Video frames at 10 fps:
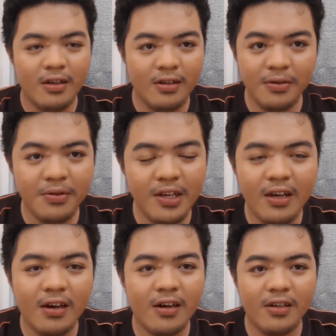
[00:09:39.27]
know who they
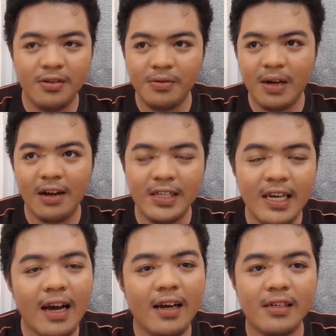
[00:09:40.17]
are, know how they
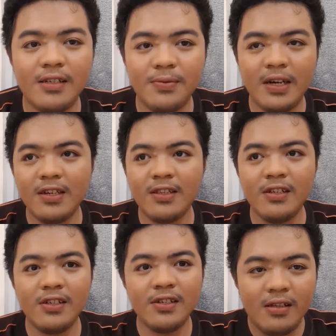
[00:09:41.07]
act, rather
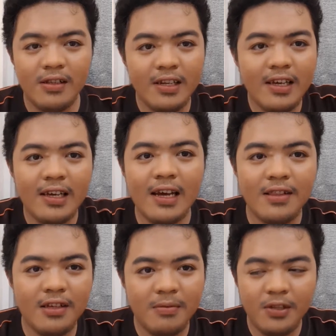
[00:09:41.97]
than just looking
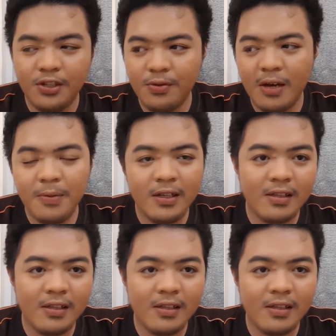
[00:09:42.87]
at them and swiping